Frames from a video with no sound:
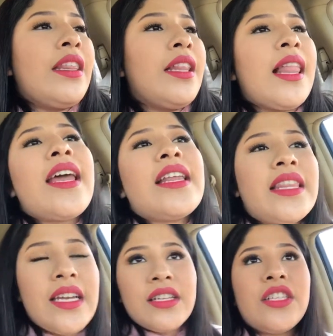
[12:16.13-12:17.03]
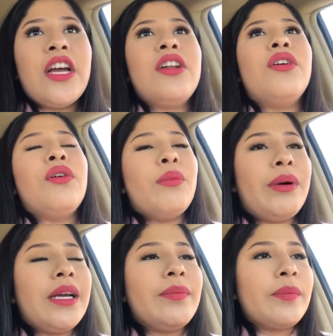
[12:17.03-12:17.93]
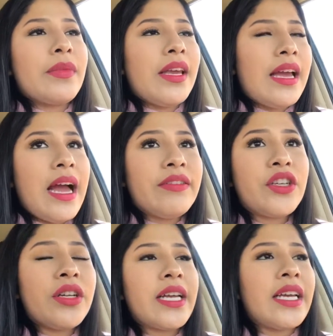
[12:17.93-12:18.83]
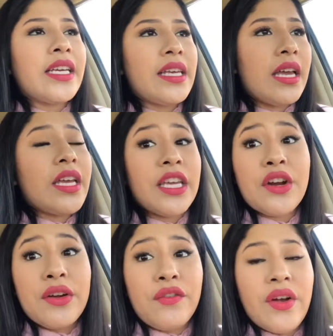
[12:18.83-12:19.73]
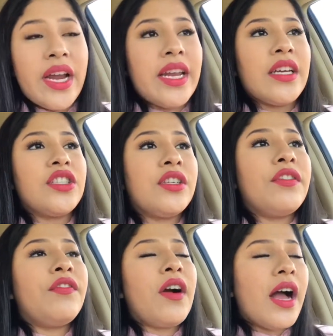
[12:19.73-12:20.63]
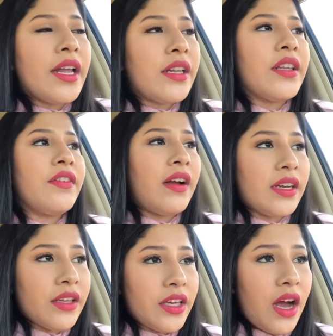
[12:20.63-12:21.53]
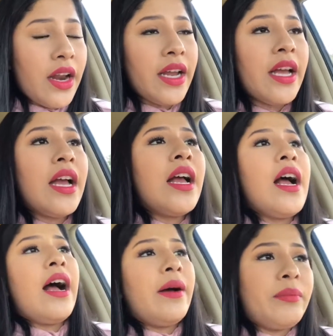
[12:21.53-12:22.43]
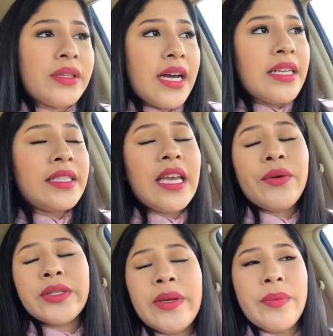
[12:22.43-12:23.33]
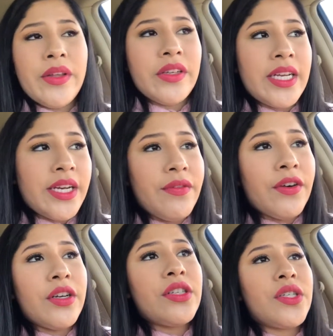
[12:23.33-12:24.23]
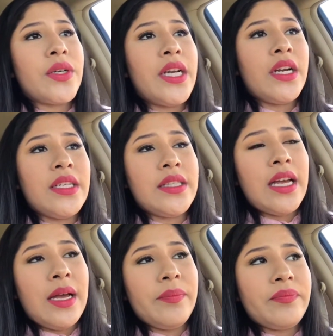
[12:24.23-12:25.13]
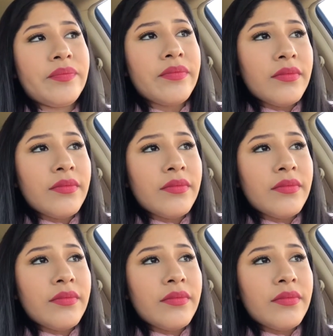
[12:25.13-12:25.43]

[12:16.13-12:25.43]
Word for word: the light at the end of the tunnel. But after like a year of waiting, she finally finally got it. Um, plus, it was my brother's anniversary. His um